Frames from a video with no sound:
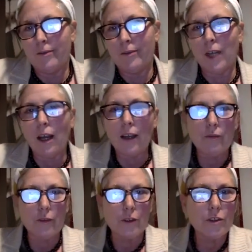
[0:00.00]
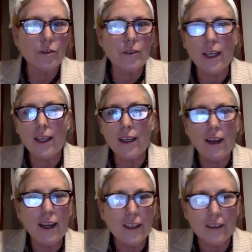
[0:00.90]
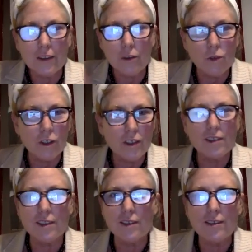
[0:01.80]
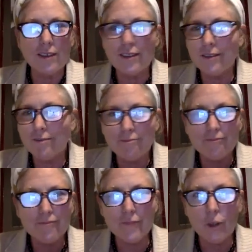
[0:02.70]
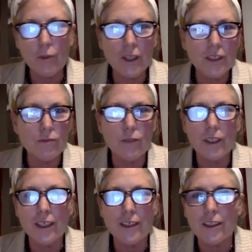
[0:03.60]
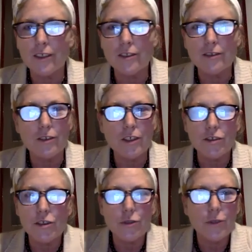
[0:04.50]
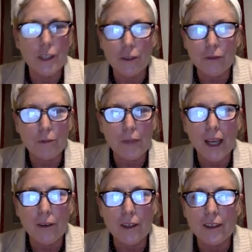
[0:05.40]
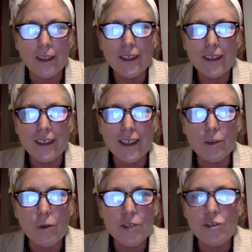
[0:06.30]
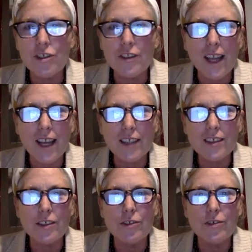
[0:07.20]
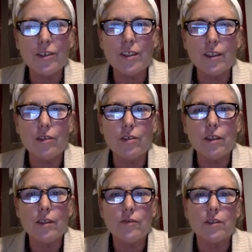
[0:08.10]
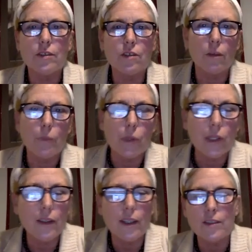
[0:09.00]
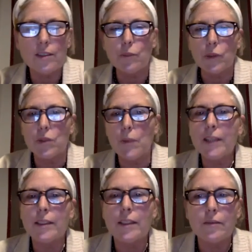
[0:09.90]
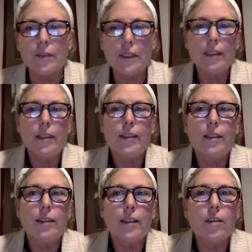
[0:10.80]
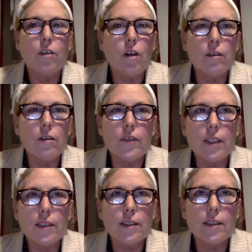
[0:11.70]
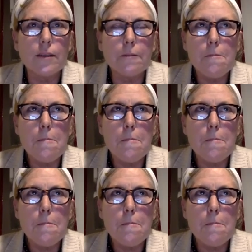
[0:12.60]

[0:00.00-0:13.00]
gone for a 2-day hike in the woods, and nobody's really going to look at you a year from now and question that. So, you have to start putting things in perspective in all of this. And